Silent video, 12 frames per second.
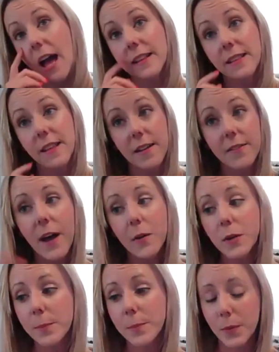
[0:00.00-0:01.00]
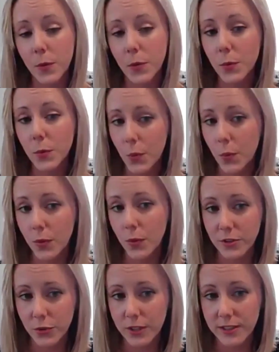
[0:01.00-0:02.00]
I love our blue
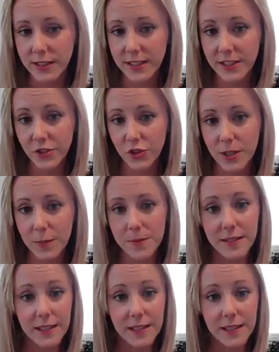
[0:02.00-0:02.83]
corn tortilla chips.